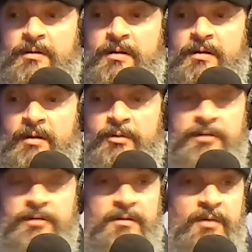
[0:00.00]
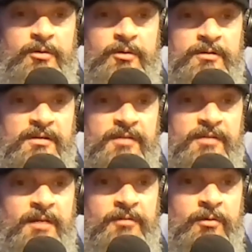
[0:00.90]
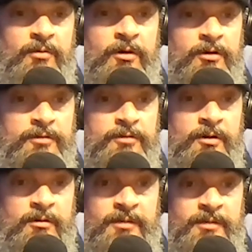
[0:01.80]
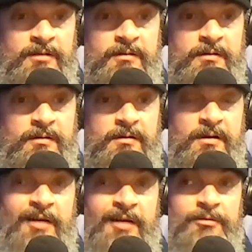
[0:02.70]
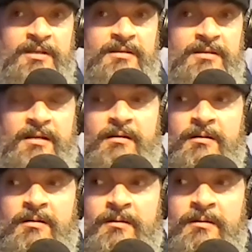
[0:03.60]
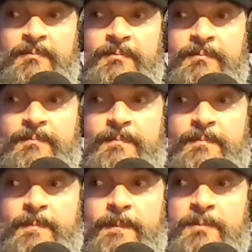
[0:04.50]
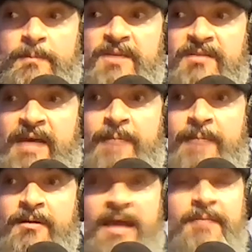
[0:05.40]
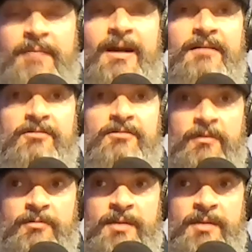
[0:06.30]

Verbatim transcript: I wouldn't I wouldn't give it up for the world. You know what I mean? I don't think that um, me as a captain, anybody deserves to be a